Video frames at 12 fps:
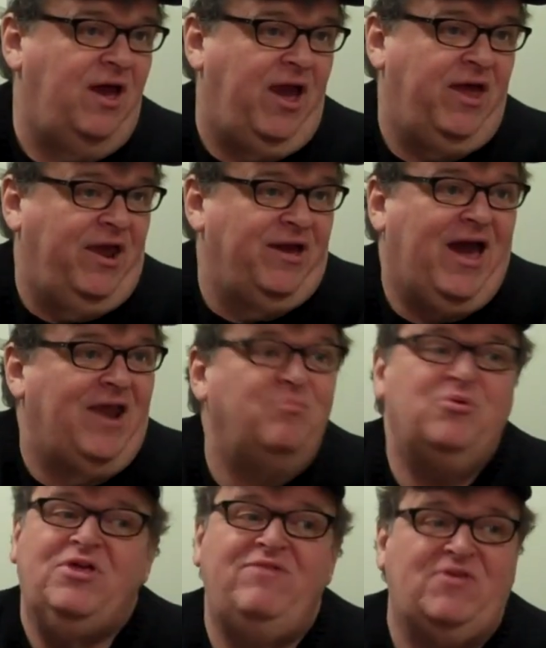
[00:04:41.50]
And I got to
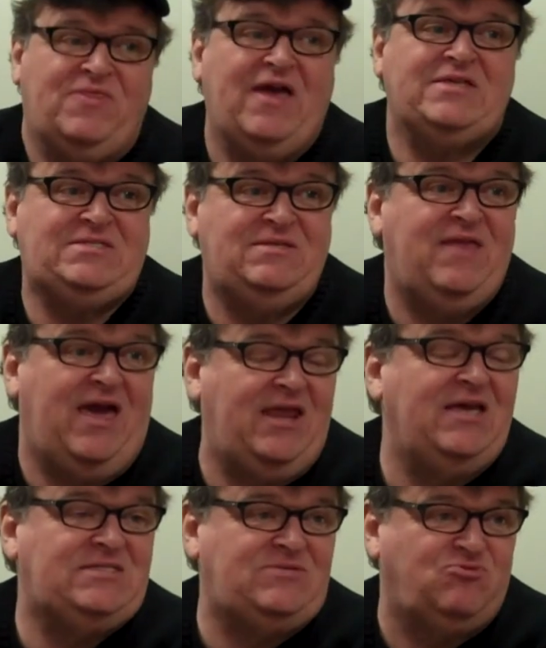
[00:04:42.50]
believe that
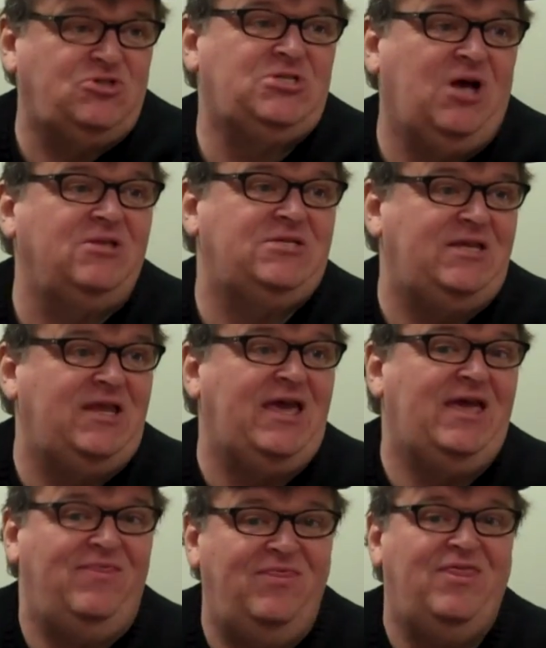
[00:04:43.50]
has resulted
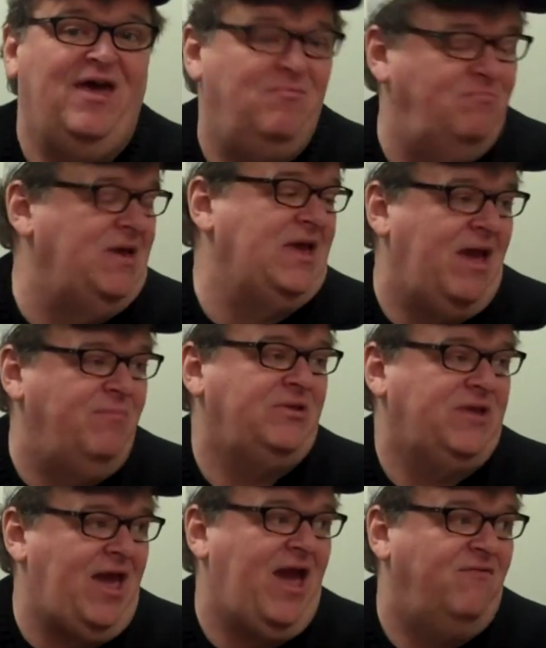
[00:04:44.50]
in them being able
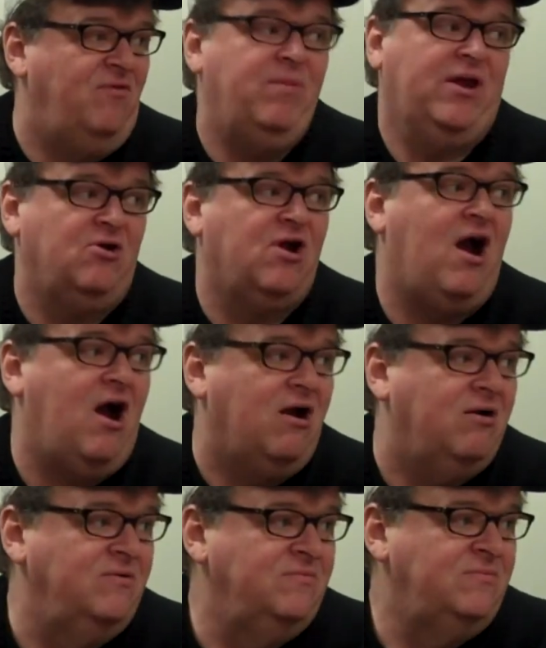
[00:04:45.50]
to have a better
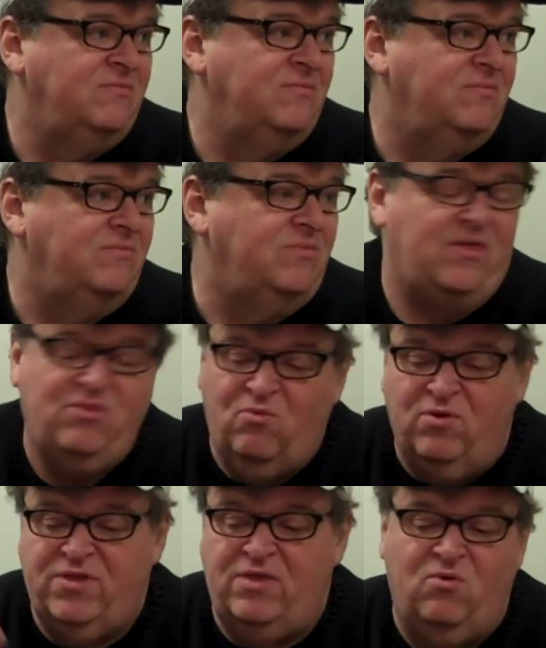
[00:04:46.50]
car than
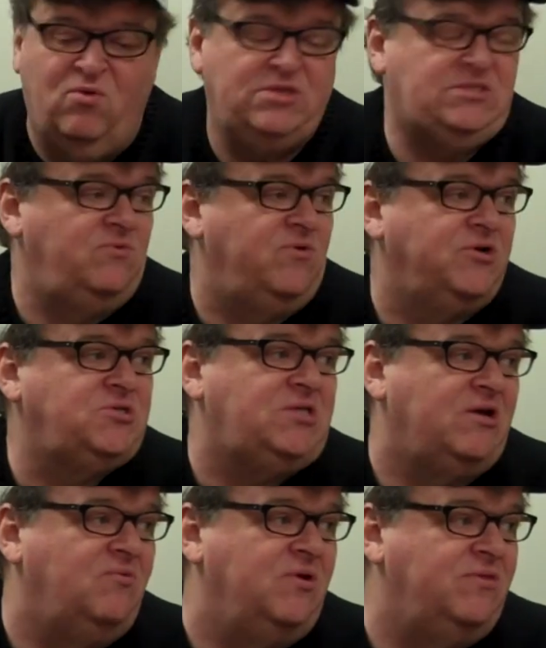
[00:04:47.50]
the ones that we're
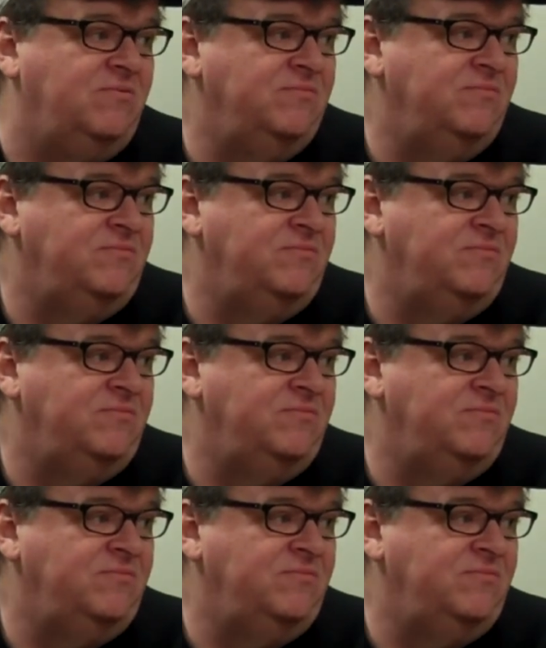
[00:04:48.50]
stuck with.